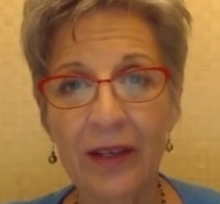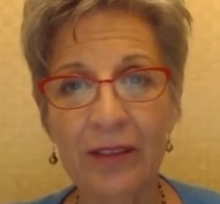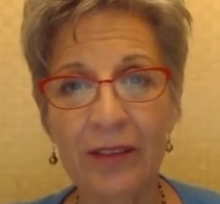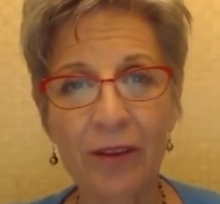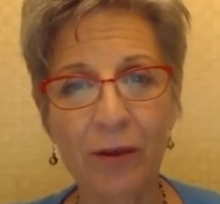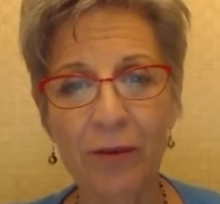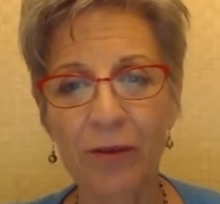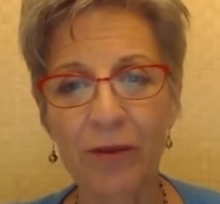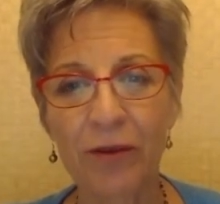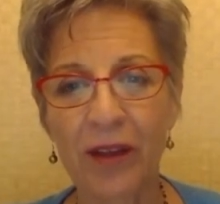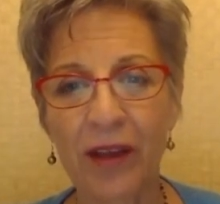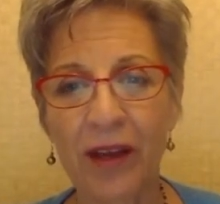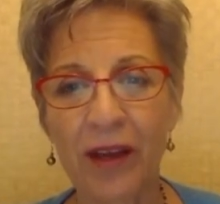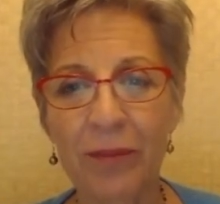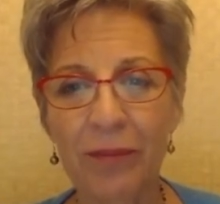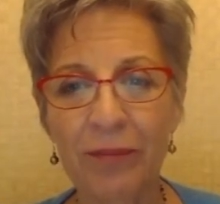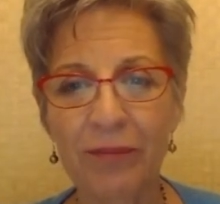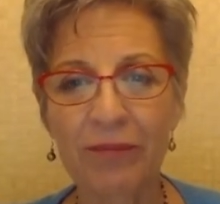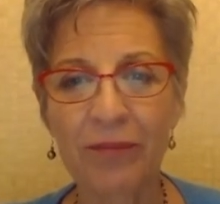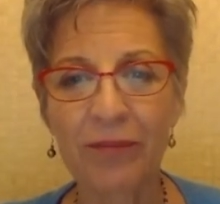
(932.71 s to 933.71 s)
Don't do that.
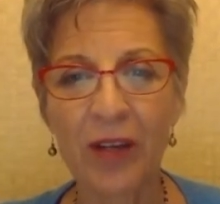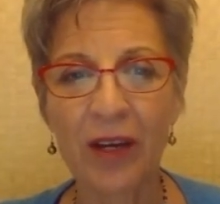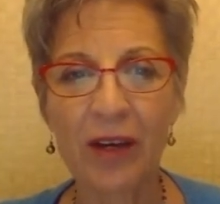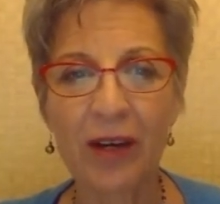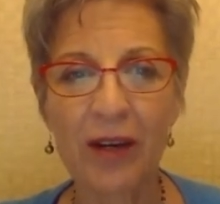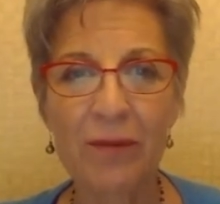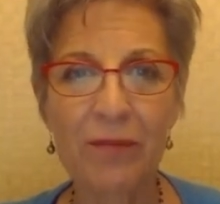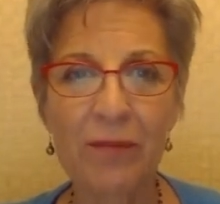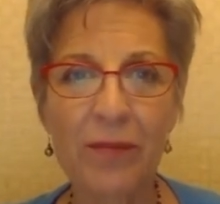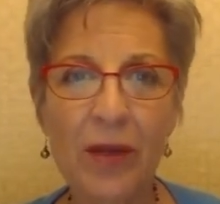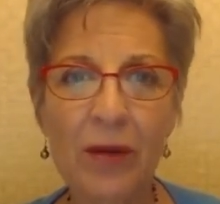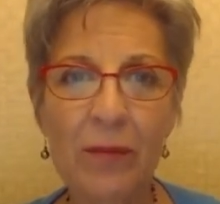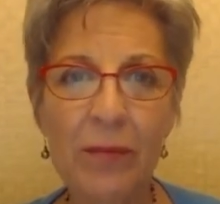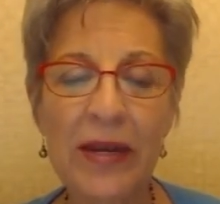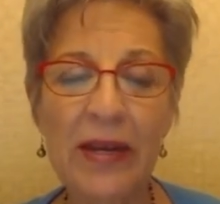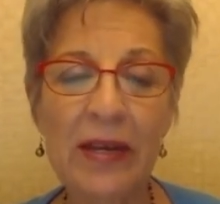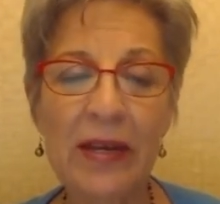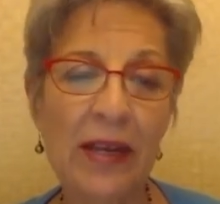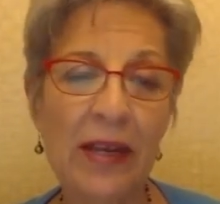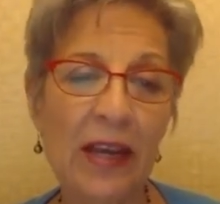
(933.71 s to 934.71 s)
In
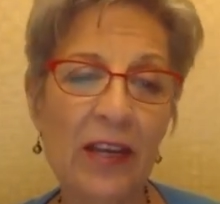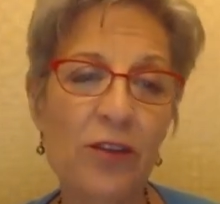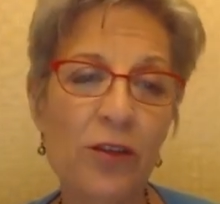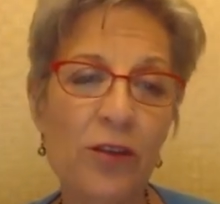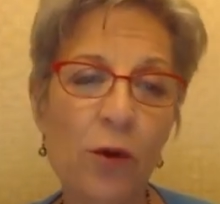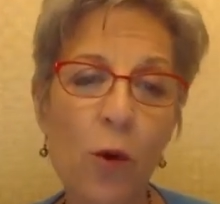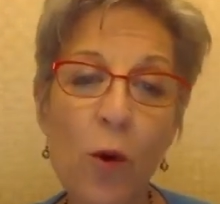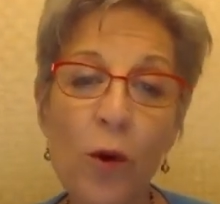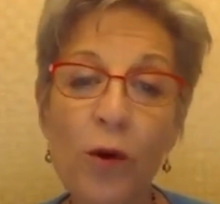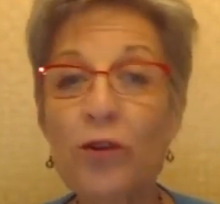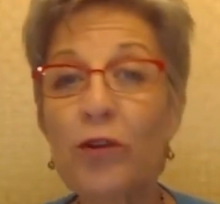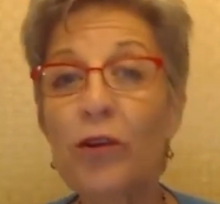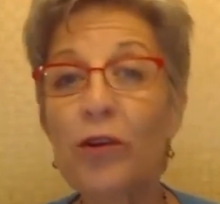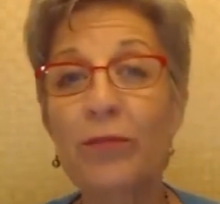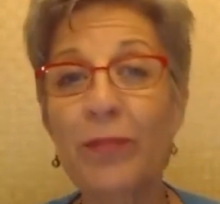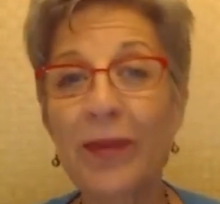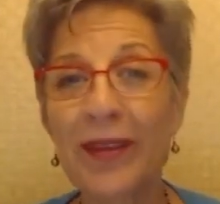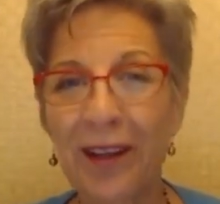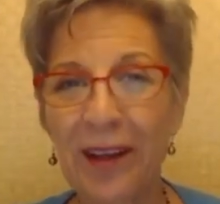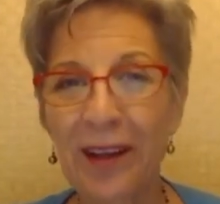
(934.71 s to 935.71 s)
any case, or you
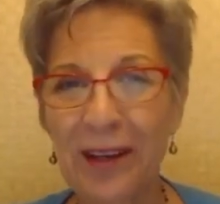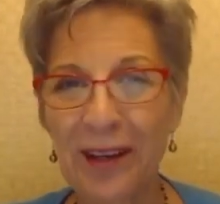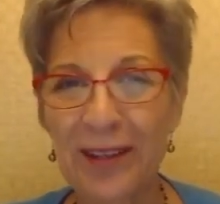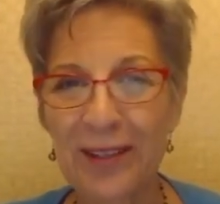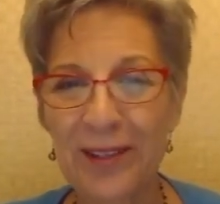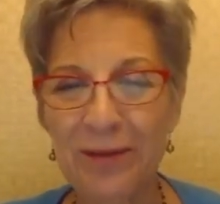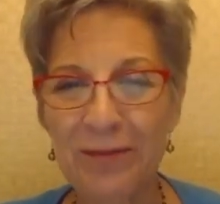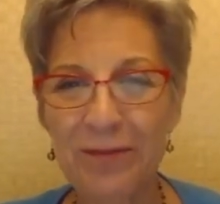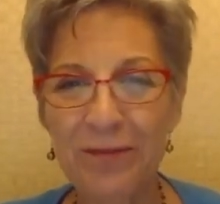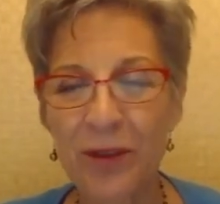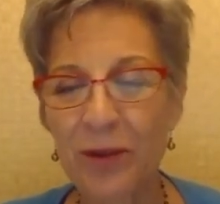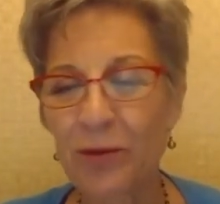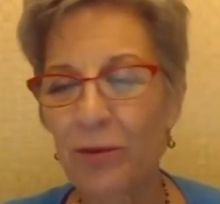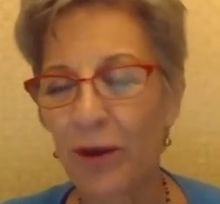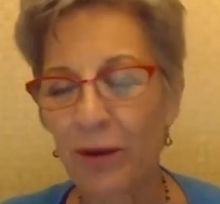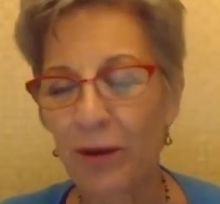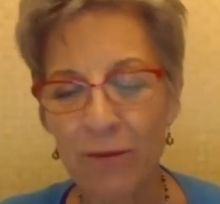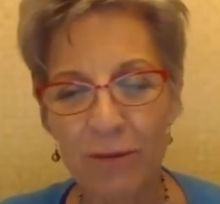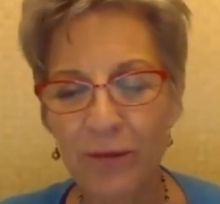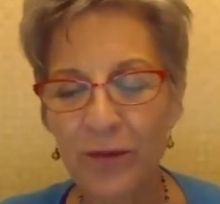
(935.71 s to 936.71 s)
could be like us,
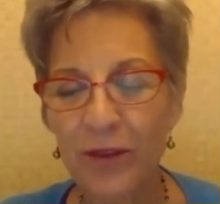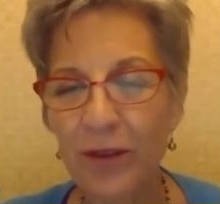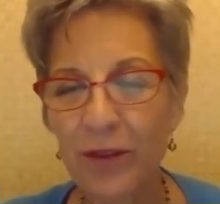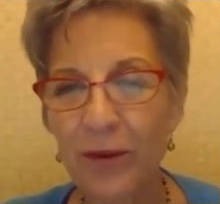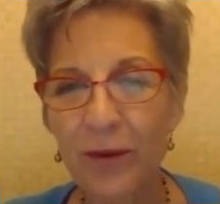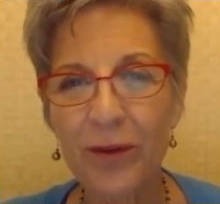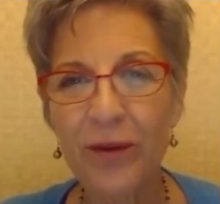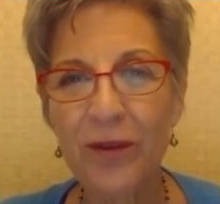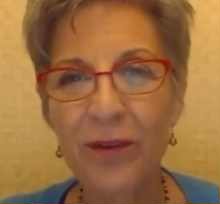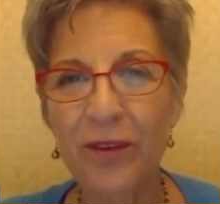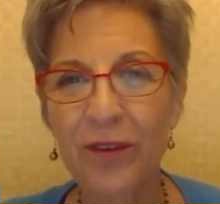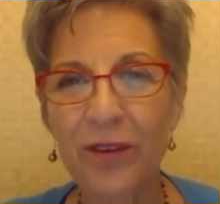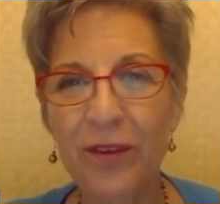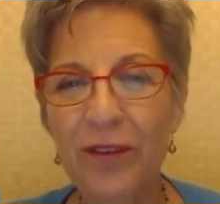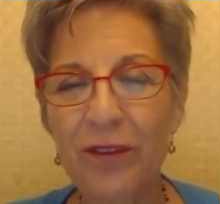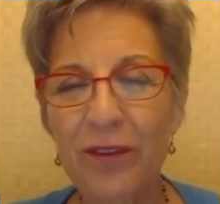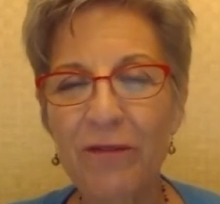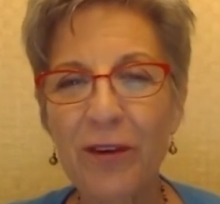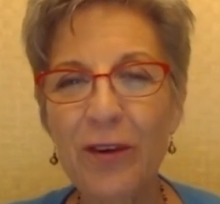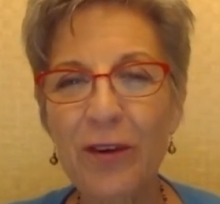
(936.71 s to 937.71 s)

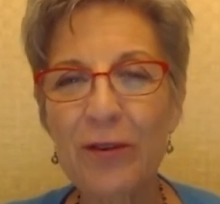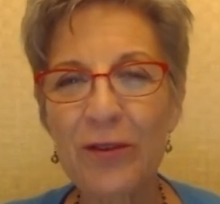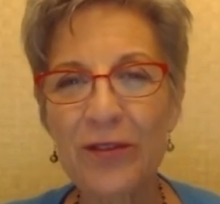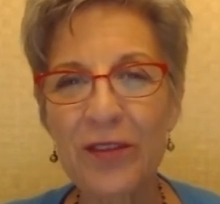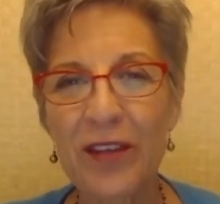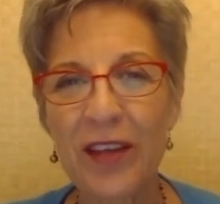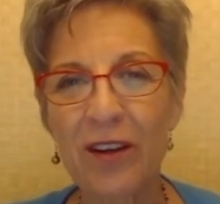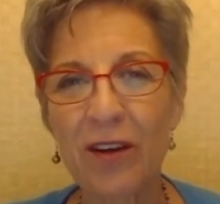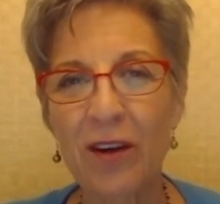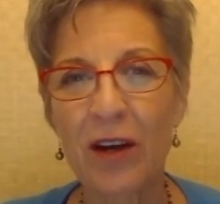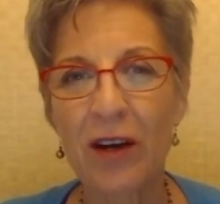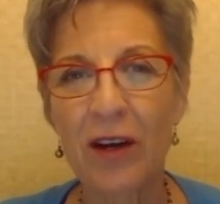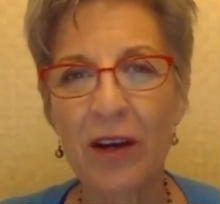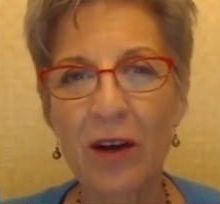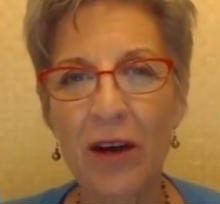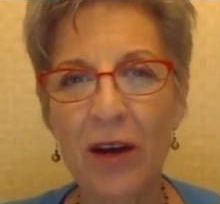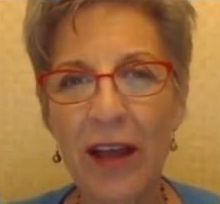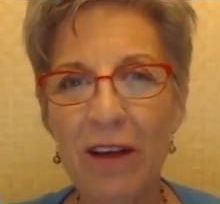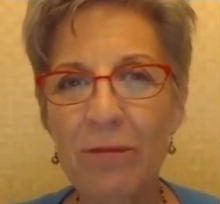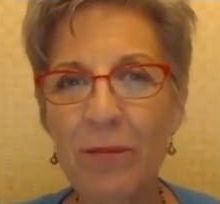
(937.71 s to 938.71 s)
the folks that
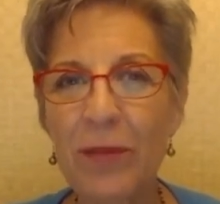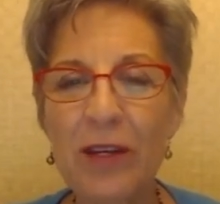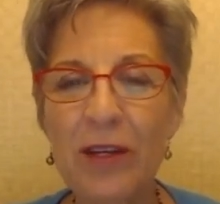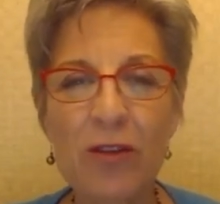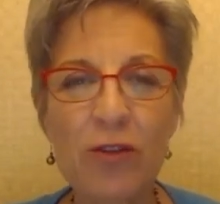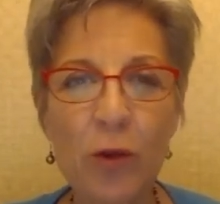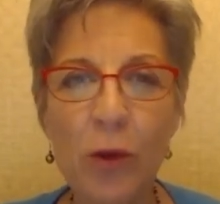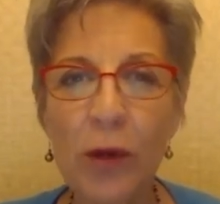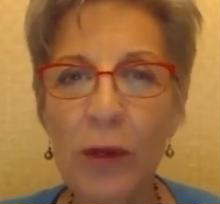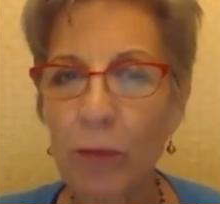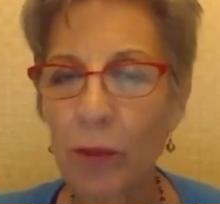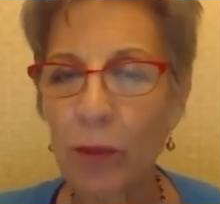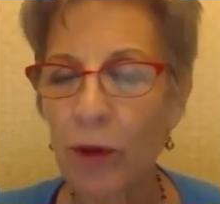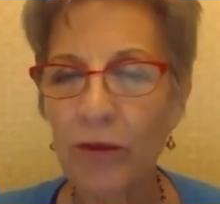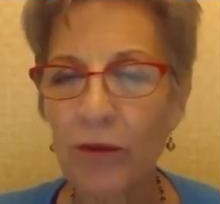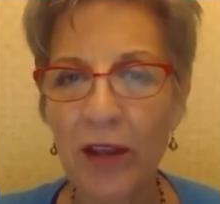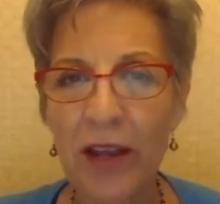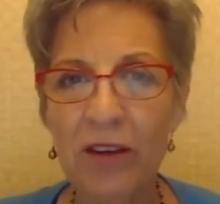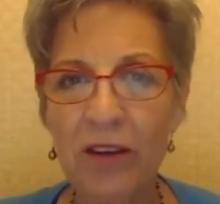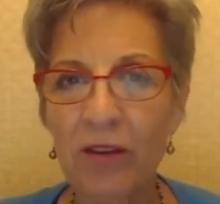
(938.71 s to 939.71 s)
have been enjoying
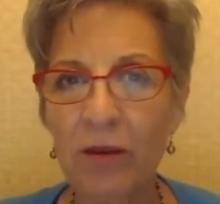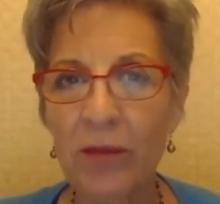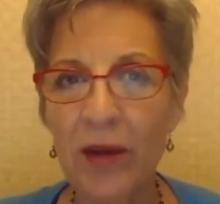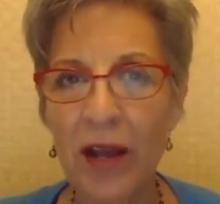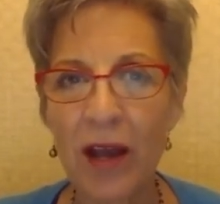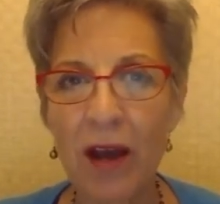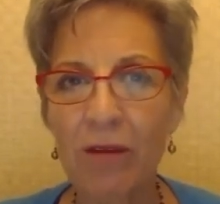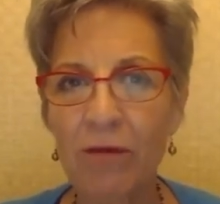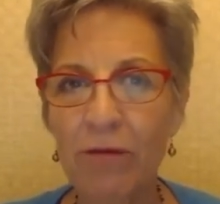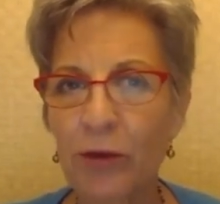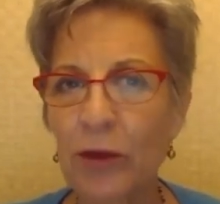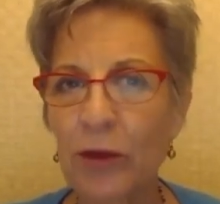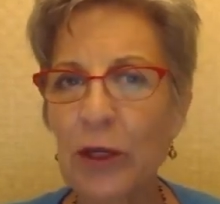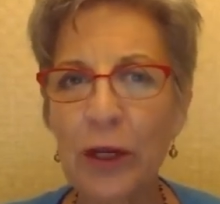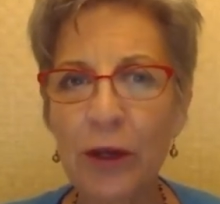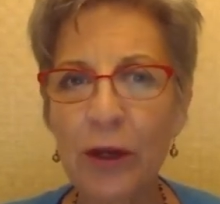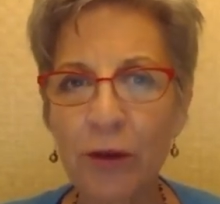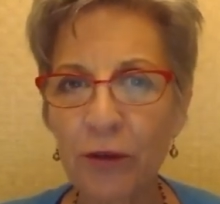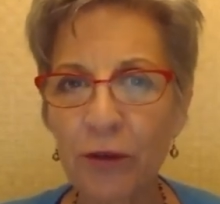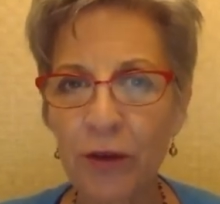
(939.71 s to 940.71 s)
Protandim now for
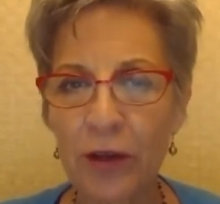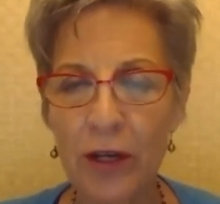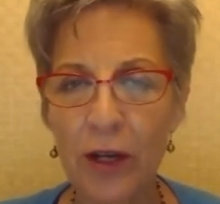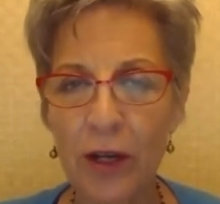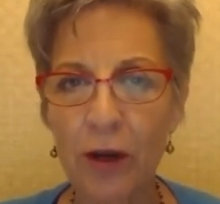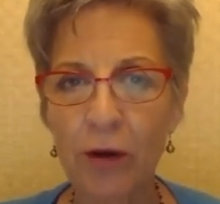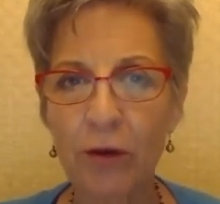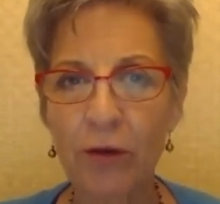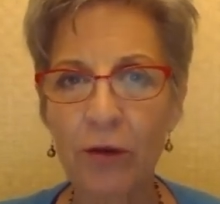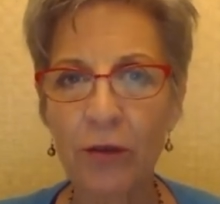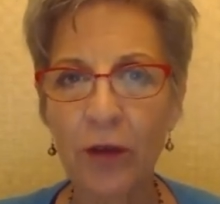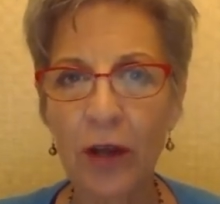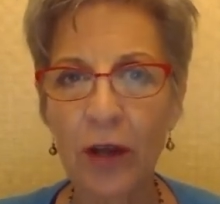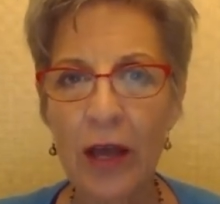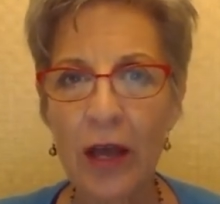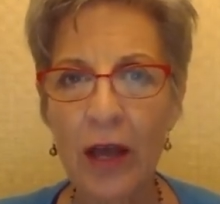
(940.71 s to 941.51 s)
years and years